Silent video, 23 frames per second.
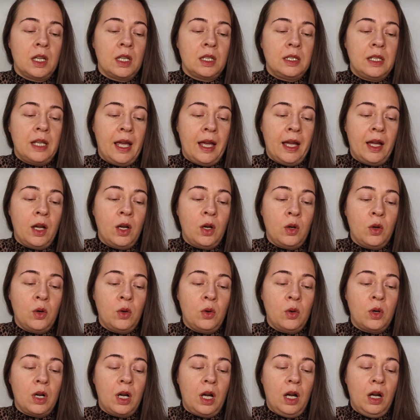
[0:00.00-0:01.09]

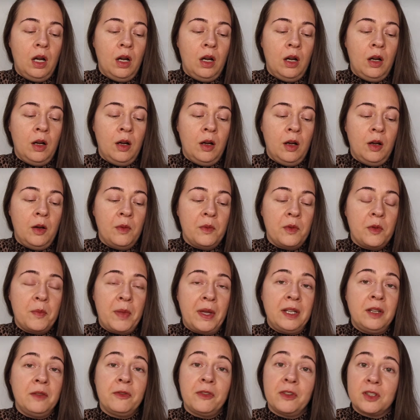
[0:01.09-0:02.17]
Now, the
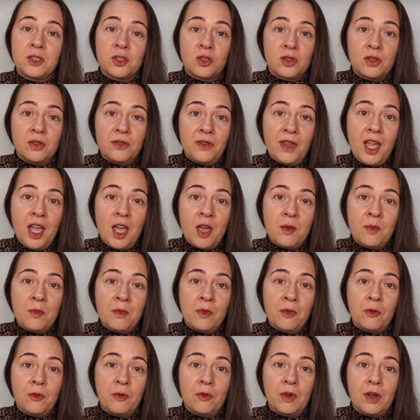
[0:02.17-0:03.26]
benefits to
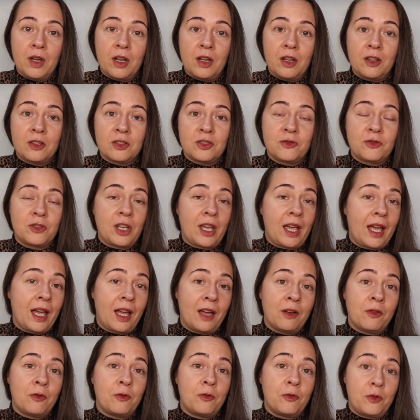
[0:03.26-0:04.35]
them
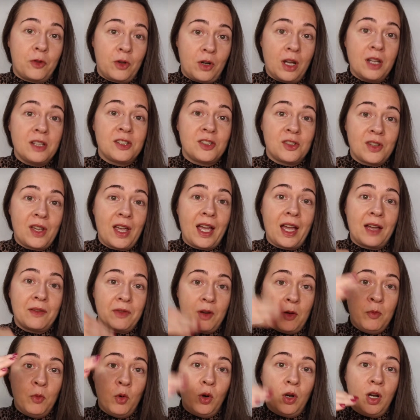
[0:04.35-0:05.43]
for us to have
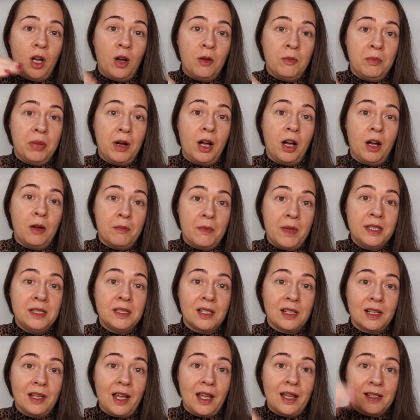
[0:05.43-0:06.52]
a more
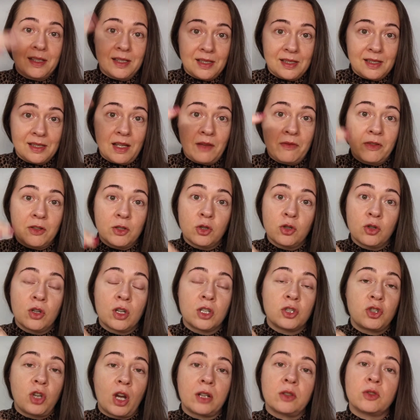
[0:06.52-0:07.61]
compartmentalized 7
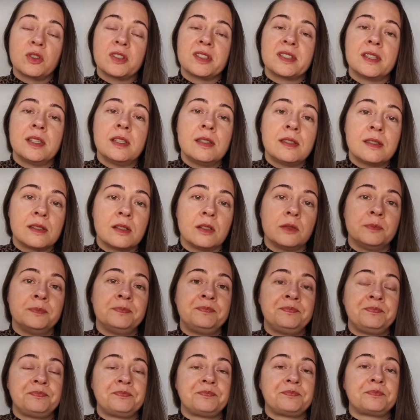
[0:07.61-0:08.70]
chakra system
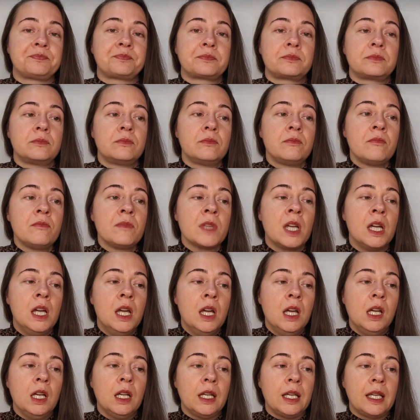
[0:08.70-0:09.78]

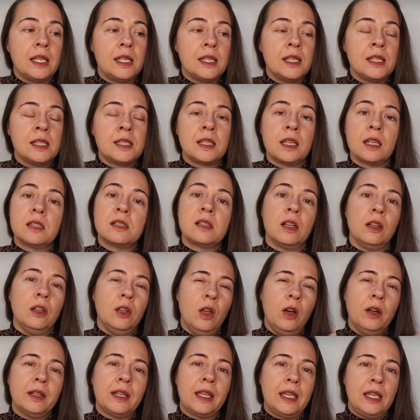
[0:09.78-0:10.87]
is it's a
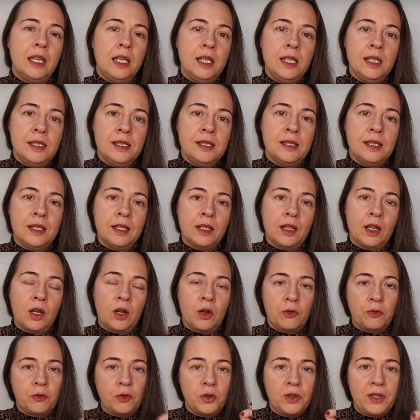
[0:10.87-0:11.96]
lot easier
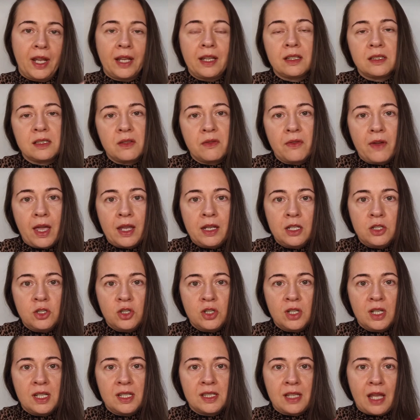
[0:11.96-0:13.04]
for negative
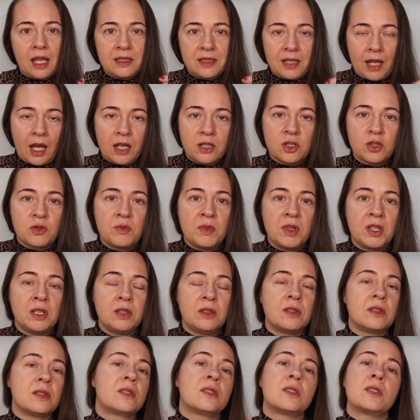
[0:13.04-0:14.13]
energies,
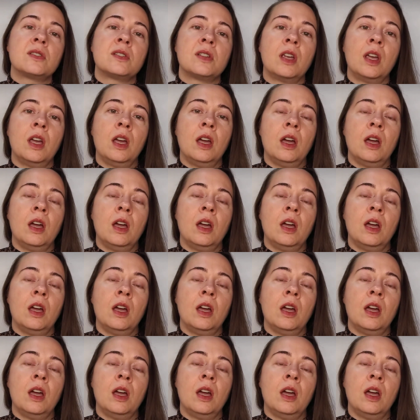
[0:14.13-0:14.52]
attachments,